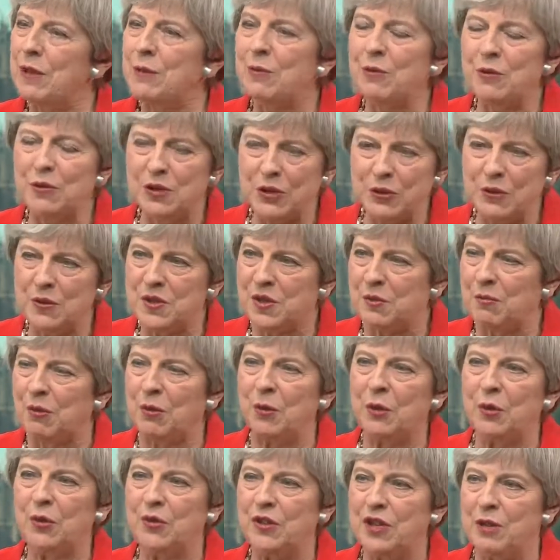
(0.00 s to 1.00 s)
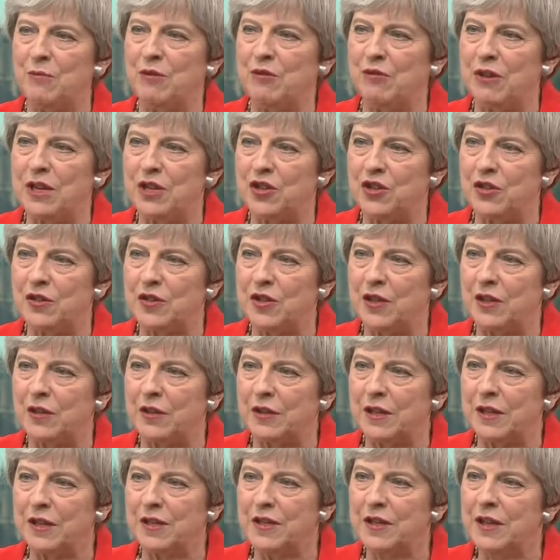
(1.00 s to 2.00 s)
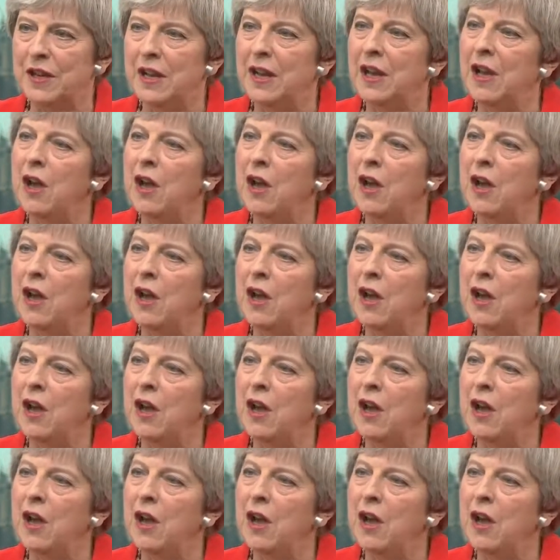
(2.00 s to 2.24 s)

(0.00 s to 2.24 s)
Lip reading: People do support the immigration target.